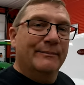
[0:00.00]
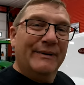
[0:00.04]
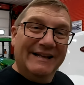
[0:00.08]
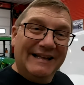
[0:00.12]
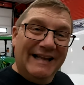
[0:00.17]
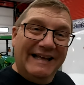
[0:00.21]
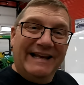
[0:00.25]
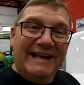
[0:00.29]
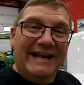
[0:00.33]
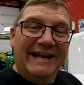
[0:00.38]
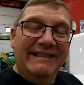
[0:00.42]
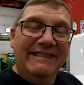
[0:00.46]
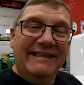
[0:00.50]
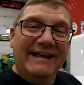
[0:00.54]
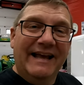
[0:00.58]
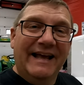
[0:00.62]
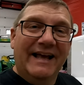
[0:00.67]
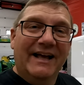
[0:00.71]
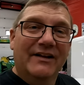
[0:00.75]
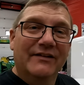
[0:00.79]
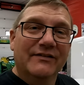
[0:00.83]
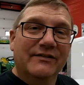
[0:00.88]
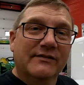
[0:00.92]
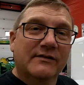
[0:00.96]
like anything
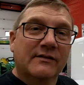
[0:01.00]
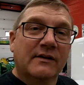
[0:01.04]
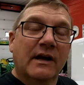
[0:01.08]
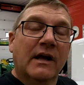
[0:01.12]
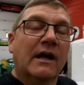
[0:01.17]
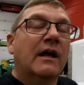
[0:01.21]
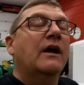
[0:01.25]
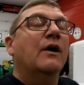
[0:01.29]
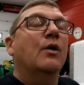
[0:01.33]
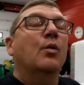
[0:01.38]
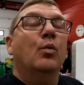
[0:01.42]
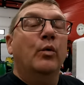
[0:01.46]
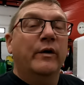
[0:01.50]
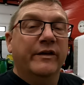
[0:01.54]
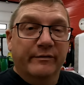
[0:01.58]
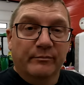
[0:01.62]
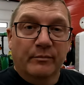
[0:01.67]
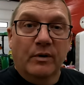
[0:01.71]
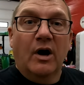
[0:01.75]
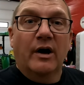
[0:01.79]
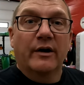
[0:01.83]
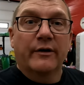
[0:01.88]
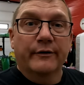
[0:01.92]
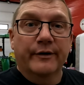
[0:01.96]
else, with
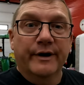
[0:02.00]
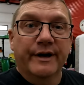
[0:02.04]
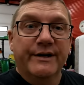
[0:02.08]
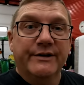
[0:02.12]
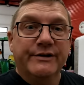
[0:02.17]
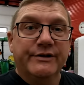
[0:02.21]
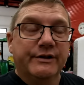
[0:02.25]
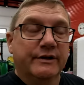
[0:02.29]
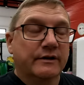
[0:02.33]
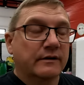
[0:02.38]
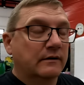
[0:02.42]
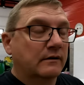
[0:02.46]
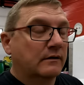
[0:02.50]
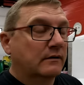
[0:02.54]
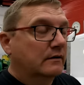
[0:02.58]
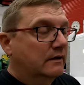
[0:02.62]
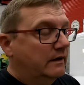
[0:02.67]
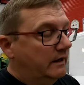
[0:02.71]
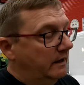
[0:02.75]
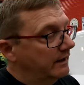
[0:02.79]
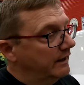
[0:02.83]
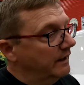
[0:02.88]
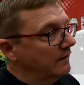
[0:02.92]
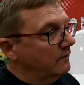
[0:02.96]
moderation,
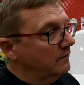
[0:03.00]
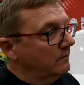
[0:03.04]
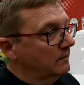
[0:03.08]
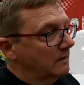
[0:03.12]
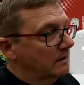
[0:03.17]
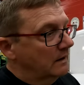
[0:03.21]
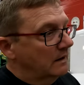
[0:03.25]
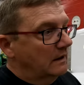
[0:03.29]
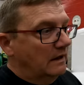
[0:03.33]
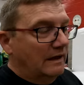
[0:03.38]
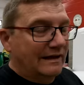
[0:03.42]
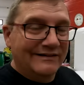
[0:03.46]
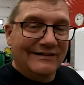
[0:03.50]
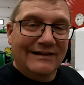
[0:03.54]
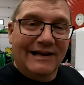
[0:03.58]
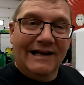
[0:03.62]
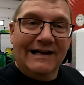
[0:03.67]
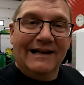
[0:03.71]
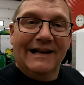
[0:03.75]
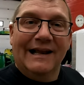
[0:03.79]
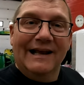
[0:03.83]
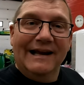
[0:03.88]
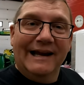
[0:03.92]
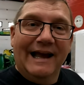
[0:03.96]
you know, it's
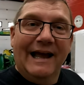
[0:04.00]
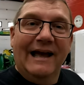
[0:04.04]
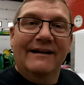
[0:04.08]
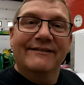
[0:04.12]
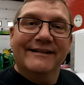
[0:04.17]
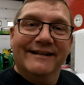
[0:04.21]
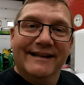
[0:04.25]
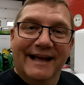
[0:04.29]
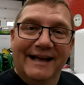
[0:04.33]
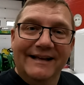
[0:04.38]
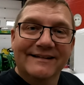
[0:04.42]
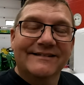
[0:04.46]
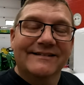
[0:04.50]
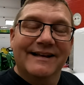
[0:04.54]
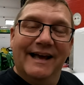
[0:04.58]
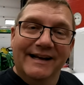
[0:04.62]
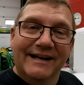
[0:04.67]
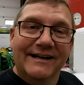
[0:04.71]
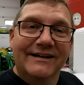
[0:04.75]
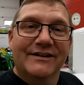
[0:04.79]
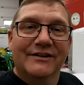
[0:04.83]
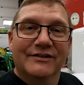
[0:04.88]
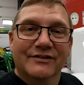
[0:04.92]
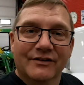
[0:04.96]
kind of like having that
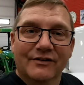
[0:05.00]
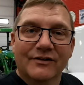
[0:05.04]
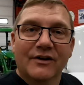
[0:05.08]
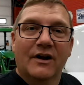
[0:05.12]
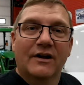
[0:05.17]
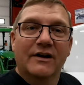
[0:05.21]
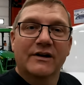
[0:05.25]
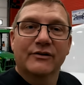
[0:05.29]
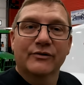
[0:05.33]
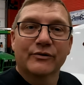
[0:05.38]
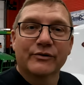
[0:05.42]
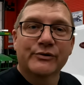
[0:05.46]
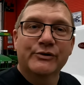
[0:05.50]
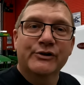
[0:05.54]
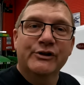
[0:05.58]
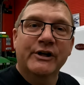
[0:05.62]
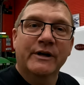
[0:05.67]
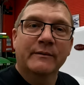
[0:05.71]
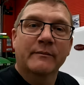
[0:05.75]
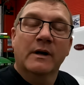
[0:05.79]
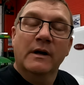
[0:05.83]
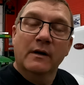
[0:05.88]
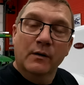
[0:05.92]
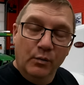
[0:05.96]
second dessert on a cruise
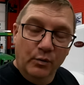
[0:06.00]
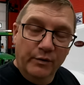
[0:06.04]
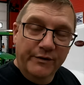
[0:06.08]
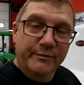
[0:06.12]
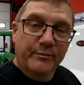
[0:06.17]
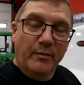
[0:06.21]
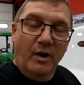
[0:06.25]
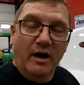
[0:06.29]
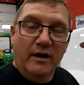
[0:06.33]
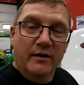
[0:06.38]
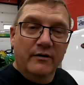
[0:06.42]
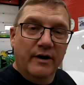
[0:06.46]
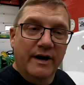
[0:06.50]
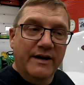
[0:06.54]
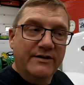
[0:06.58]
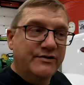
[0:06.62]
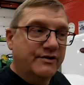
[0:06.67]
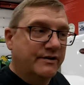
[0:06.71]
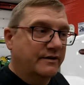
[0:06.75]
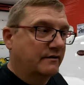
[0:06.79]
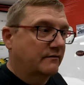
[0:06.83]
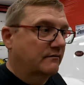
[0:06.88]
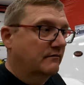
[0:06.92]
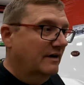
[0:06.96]
ship. With
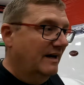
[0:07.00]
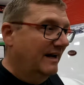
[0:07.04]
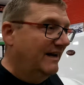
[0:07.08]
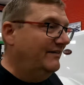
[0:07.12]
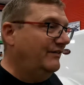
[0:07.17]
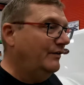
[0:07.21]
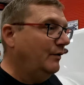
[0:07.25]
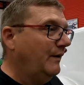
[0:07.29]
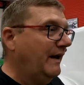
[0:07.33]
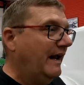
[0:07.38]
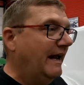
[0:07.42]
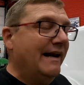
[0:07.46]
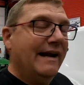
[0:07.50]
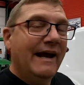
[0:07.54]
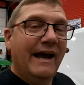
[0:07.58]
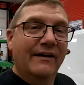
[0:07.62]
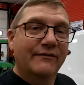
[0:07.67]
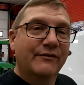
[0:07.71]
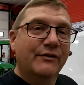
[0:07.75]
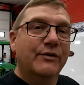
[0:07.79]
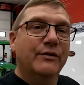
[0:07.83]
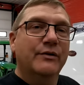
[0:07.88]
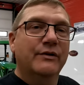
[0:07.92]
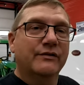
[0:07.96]
moderation, it's okay to
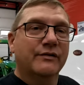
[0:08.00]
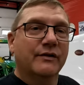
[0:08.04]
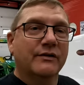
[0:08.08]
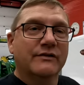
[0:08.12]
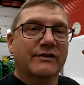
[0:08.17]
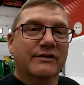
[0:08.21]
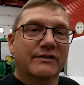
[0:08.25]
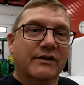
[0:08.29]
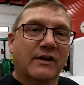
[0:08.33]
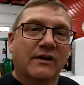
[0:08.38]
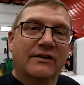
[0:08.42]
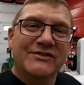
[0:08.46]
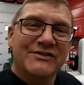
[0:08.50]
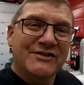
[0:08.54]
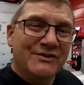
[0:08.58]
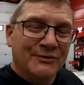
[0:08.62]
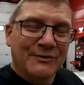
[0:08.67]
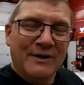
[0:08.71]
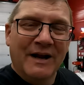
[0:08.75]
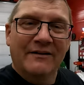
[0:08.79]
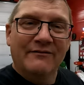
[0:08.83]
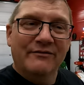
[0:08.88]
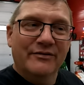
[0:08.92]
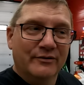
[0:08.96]
have two desserts as long as you
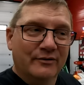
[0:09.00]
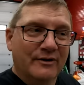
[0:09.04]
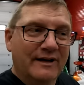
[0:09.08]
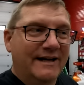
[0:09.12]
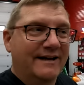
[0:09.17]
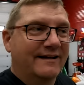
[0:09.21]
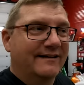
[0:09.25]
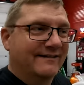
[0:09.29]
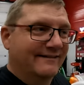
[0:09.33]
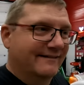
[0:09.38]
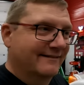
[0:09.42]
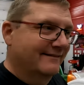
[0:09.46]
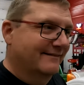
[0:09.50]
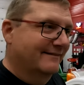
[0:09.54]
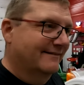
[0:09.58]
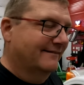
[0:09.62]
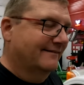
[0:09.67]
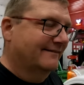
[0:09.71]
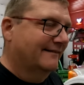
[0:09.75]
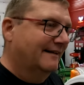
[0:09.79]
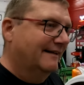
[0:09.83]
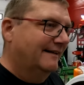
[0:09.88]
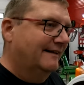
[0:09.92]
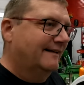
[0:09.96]
don't have three,
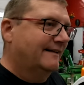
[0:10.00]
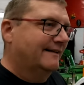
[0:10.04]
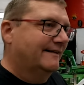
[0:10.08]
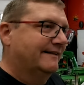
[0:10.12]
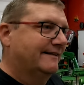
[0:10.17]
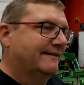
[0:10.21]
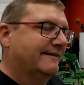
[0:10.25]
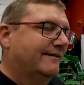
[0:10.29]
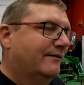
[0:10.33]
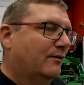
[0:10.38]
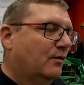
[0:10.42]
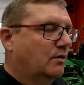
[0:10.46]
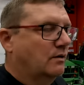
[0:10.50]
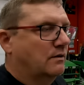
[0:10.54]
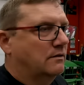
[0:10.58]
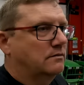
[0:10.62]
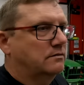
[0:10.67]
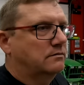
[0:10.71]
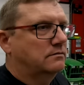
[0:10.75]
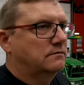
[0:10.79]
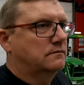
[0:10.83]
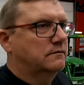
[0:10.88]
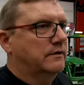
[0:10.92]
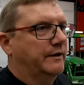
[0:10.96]
or
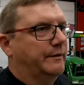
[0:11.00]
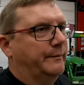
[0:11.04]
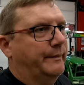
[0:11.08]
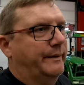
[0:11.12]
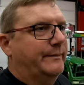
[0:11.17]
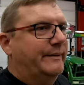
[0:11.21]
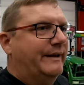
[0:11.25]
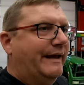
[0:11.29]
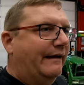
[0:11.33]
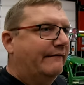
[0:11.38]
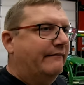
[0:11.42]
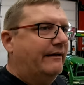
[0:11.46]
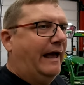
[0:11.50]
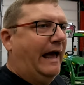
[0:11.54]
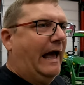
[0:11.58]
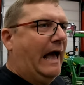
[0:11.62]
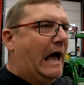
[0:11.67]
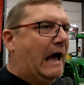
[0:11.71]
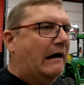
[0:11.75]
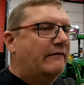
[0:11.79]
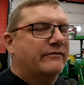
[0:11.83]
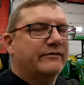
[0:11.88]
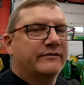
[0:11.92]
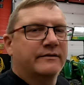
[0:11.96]
you know, maybe have a
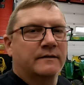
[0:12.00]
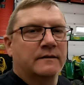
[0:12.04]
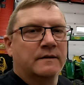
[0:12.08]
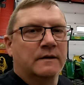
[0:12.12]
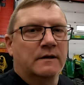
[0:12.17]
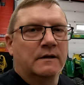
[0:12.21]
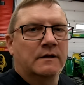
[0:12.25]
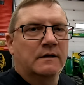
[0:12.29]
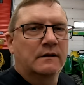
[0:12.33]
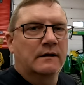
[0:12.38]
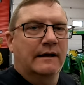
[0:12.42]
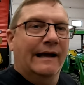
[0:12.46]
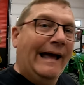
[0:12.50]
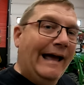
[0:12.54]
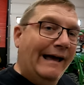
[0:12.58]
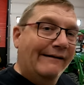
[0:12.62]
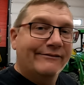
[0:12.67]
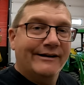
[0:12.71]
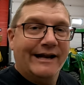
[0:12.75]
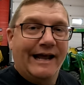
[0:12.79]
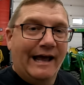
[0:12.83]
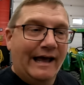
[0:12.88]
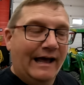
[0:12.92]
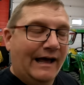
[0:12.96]
half
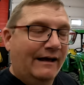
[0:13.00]
and a